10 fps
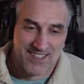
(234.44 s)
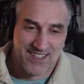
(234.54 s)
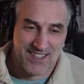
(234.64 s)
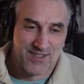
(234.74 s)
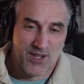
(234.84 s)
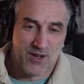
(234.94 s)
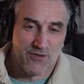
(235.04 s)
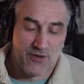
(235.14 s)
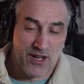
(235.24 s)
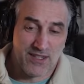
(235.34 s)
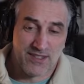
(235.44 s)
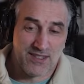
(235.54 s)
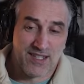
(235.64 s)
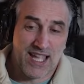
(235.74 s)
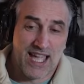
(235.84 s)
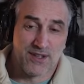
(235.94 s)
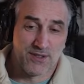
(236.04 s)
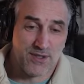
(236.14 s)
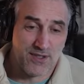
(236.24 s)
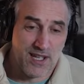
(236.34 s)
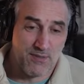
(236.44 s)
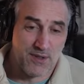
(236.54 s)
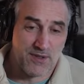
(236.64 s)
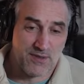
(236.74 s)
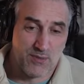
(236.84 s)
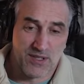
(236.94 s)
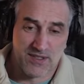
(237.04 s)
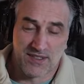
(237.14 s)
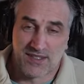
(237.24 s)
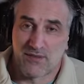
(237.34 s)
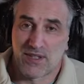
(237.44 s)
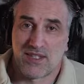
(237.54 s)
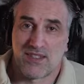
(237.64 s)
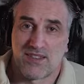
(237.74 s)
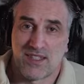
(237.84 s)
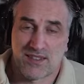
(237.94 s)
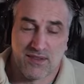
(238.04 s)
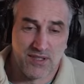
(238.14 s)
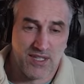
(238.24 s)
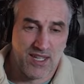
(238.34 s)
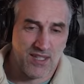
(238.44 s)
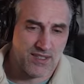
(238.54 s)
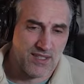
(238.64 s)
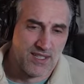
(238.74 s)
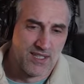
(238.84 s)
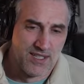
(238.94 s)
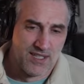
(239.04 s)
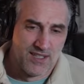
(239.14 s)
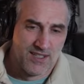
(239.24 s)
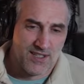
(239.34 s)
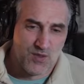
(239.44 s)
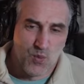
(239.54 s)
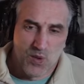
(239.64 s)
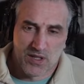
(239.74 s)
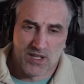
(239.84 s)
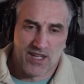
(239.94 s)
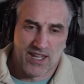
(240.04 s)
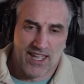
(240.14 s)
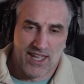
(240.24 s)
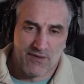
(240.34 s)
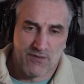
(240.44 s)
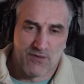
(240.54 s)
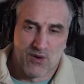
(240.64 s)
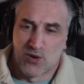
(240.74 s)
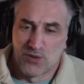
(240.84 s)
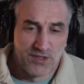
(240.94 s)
He's not afraid. This, the guy also is almost, what is it, 76, 78? He's working all right, the